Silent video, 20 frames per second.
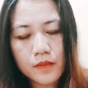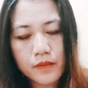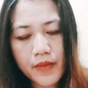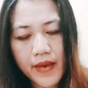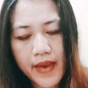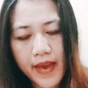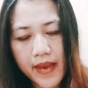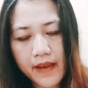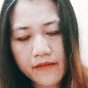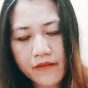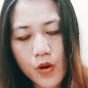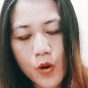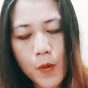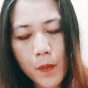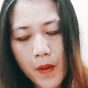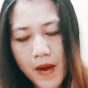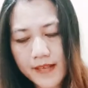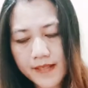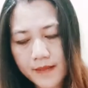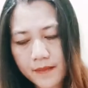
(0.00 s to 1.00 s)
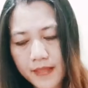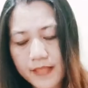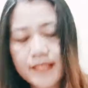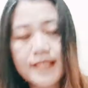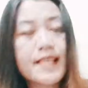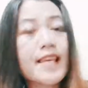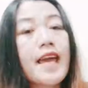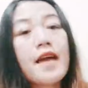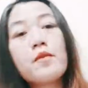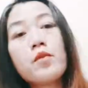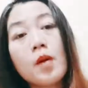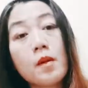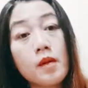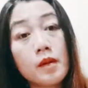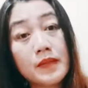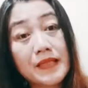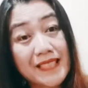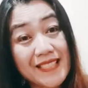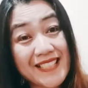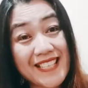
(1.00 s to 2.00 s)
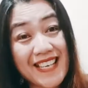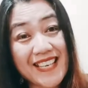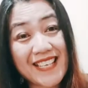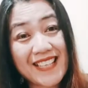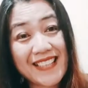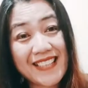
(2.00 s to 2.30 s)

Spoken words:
behavior, possibility, and probability.